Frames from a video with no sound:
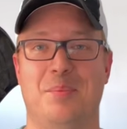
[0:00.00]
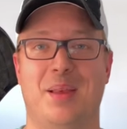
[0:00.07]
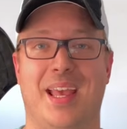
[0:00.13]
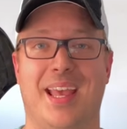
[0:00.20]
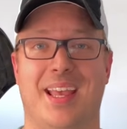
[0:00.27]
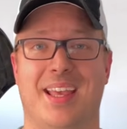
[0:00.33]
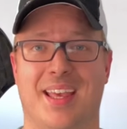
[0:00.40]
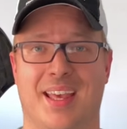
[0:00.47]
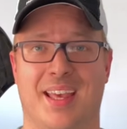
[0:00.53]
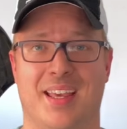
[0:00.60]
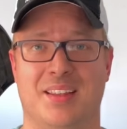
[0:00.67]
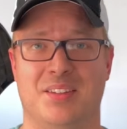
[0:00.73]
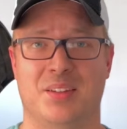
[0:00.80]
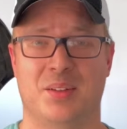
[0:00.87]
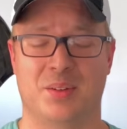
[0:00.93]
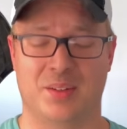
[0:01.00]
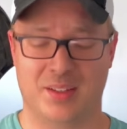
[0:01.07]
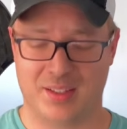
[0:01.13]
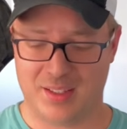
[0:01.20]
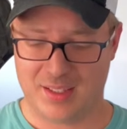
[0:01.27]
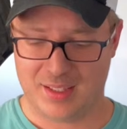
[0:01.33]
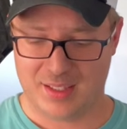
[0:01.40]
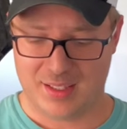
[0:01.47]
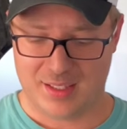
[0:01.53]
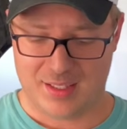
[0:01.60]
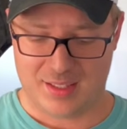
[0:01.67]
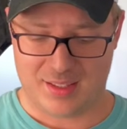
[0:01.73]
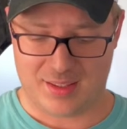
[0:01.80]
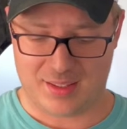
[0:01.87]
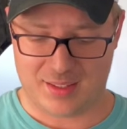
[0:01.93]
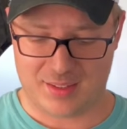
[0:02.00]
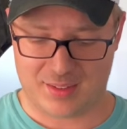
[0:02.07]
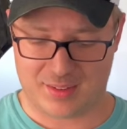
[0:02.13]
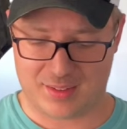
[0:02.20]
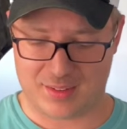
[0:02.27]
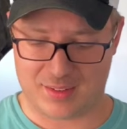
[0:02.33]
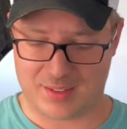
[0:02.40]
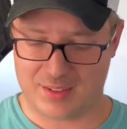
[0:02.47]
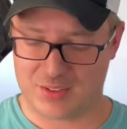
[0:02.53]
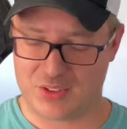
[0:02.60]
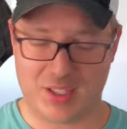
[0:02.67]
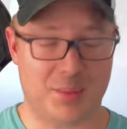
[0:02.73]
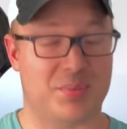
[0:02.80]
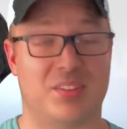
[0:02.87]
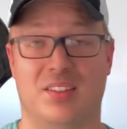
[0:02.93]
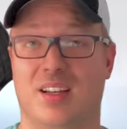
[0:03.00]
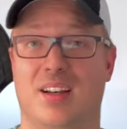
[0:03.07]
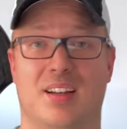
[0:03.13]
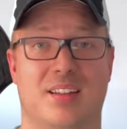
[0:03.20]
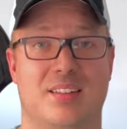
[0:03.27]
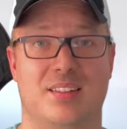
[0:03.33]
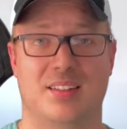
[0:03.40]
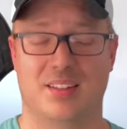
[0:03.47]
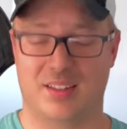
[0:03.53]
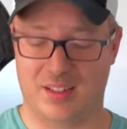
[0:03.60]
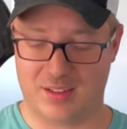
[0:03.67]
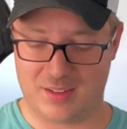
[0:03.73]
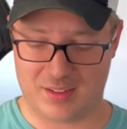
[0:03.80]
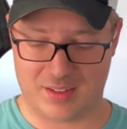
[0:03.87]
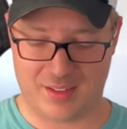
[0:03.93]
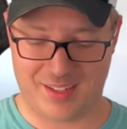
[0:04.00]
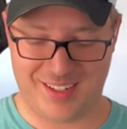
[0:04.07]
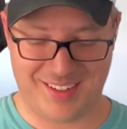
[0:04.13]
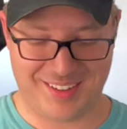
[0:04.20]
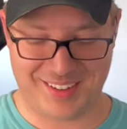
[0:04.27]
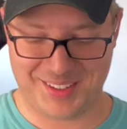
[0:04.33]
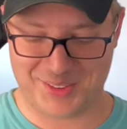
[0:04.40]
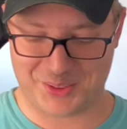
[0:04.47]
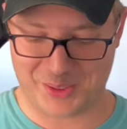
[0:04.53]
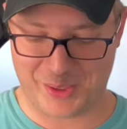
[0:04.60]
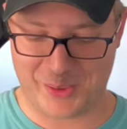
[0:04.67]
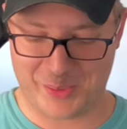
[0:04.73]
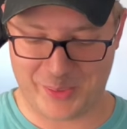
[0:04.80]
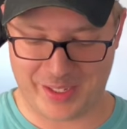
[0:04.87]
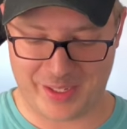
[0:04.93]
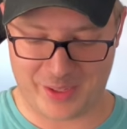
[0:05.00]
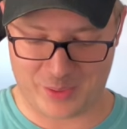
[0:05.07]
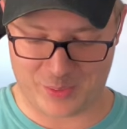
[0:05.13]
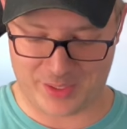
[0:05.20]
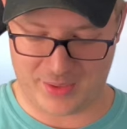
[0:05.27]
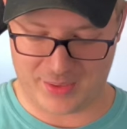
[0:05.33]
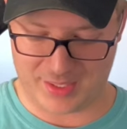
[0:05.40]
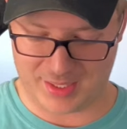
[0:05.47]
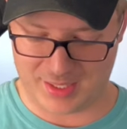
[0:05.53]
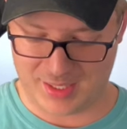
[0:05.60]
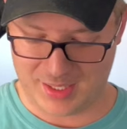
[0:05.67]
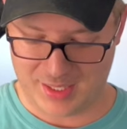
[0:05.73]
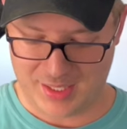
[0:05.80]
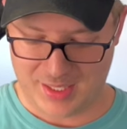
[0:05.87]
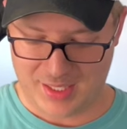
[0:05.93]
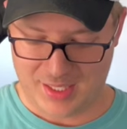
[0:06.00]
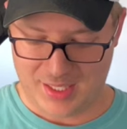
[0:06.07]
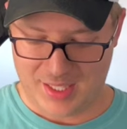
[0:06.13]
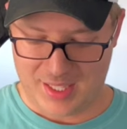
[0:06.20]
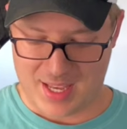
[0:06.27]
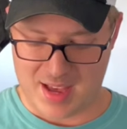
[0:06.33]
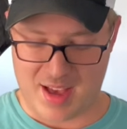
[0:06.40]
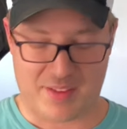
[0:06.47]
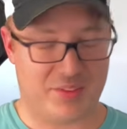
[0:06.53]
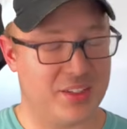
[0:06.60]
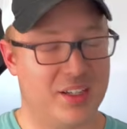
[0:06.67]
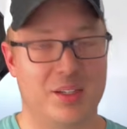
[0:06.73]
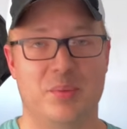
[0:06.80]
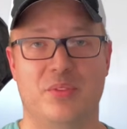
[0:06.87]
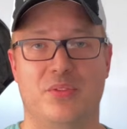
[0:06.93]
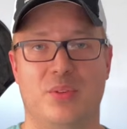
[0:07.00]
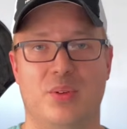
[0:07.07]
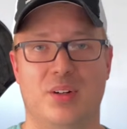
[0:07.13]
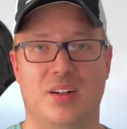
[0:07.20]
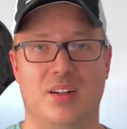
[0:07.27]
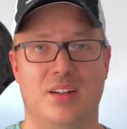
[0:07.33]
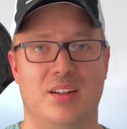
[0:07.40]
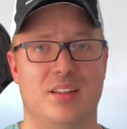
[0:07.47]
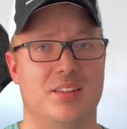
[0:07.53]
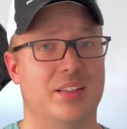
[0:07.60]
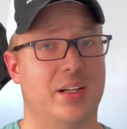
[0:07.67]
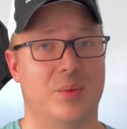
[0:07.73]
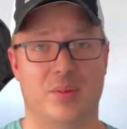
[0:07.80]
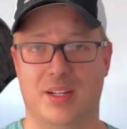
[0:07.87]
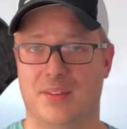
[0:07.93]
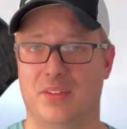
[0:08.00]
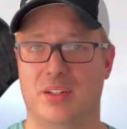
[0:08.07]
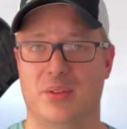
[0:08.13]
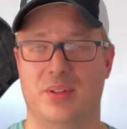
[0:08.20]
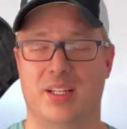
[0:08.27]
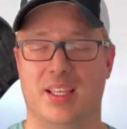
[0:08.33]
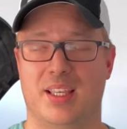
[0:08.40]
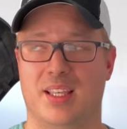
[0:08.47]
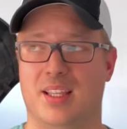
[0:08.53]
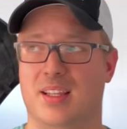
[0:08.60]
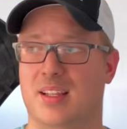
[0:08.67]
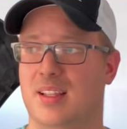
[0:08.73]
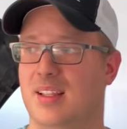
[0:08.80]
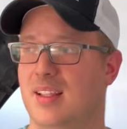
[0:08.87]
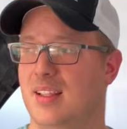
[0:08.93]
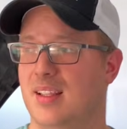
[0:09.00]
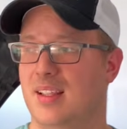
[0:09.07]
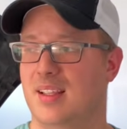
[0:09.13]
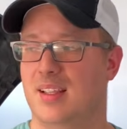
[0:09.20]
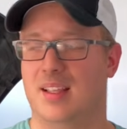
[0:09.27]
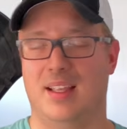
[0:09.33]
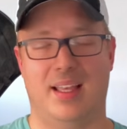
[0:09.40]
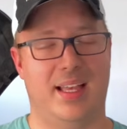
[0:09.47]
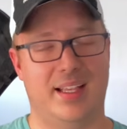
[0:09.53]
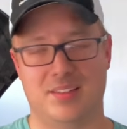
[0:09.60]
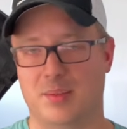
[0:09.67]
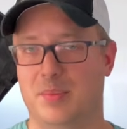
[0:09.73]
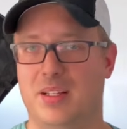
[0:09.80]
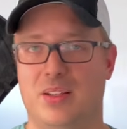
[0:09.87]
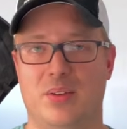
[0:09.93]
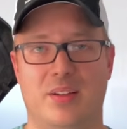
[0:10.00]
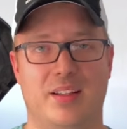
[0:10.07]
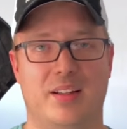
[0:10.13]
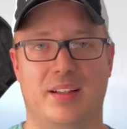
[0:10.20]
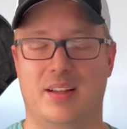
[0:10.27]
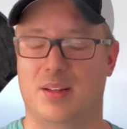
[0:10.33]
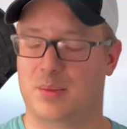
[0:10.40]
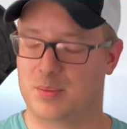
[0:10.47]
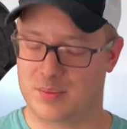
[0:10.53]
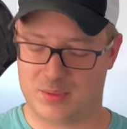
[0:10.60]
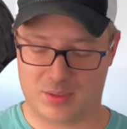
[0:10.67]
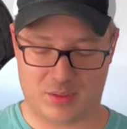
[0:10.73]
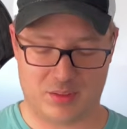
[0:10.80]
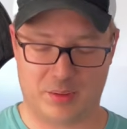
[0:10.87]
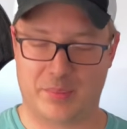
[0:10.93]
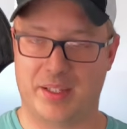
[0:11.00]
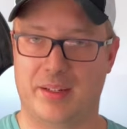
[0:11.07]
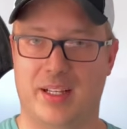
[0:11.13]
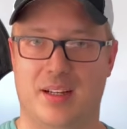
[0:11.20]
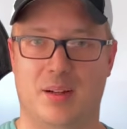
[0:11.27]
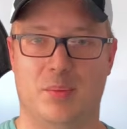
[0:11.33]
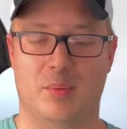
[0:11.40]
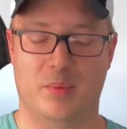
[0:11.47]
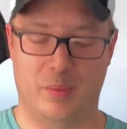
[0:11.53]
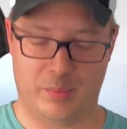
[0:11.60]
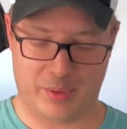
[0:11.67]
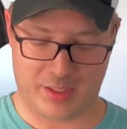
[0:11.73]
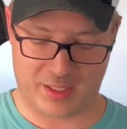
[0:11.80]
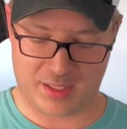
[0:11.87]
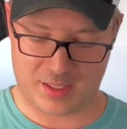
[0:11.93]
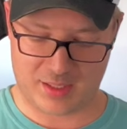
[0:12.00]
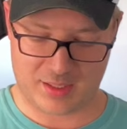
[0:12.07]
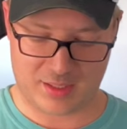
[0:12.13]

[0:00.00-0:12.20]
pancake, dude. This job sucks. There is no way around it. I've done it before, said I would never do it again, had somebody who needed help, told them I'd help, but